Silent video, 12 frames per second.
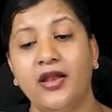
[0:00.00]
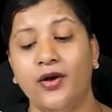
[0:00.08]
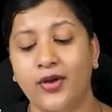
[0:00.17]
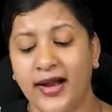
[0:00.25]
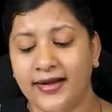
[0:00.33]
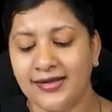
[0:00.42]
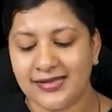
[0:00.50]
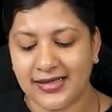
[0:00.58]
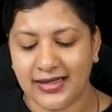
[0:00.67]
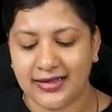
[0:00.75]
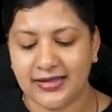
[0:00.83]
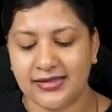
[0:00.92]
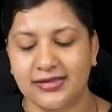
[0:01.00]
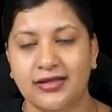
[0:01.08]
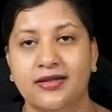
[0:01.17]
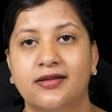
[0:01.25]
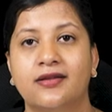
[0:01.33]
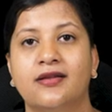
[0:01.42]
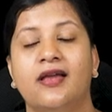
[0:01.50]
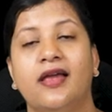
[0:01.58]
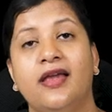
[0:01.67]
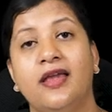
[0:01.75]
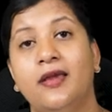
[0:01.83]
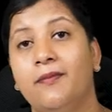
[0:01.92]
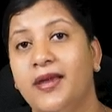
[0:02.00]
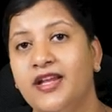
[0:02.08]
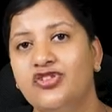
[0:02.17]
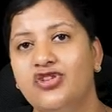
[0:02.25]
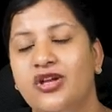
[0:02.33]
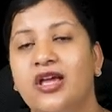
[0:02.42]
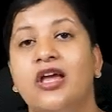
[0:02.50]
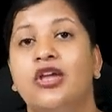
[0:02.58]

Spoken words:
Now let us see this image.